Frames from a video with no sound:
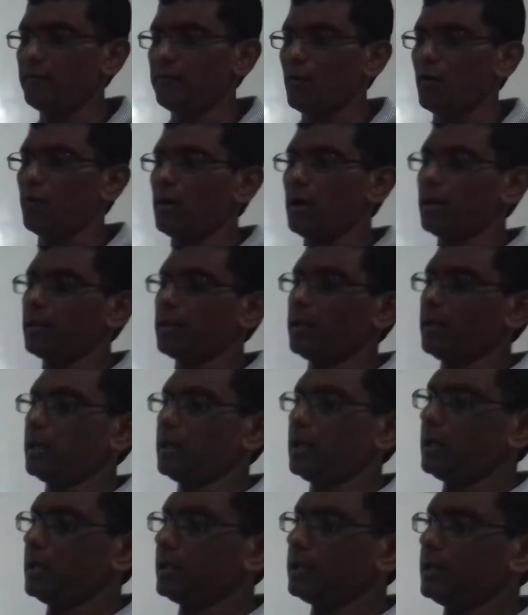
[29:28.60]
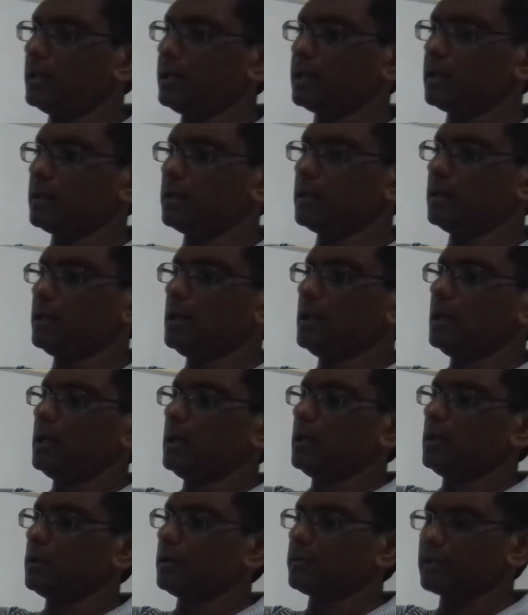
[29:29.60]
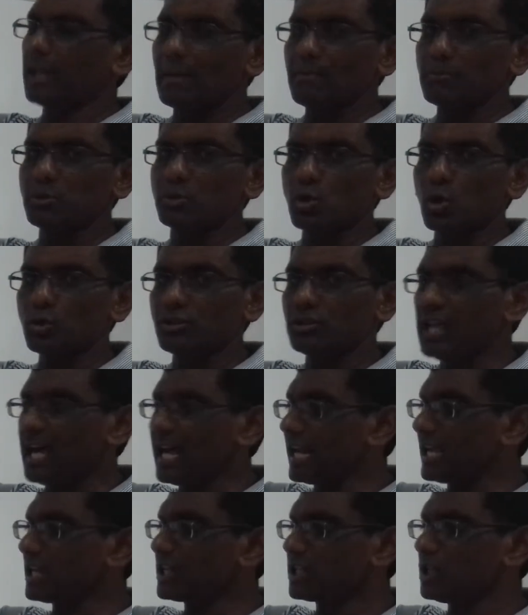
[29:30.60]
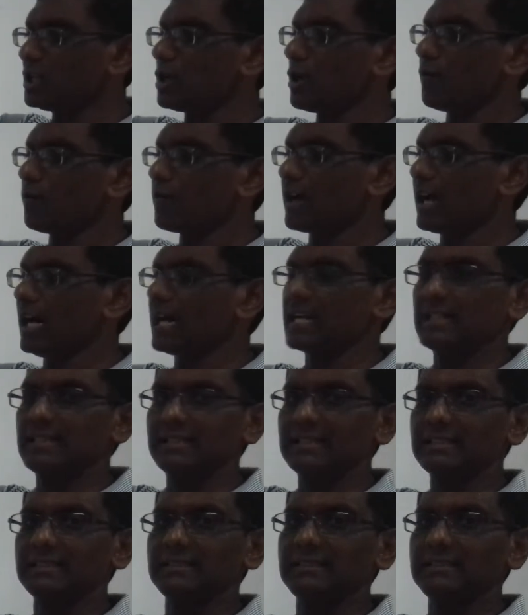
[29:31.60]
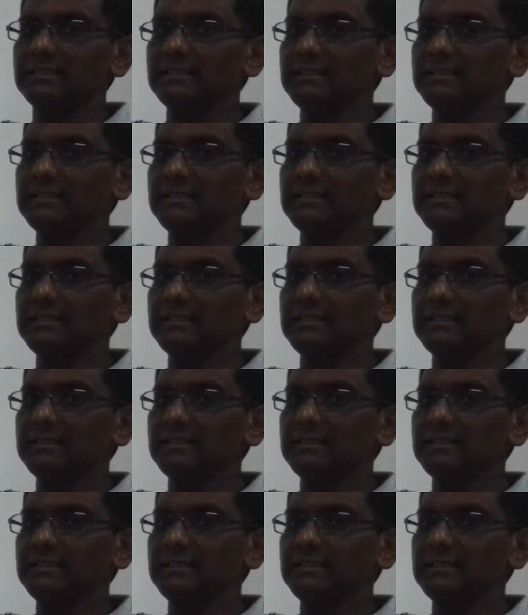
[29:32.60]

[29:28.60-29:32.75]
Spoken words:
for the thumb shows direction of current.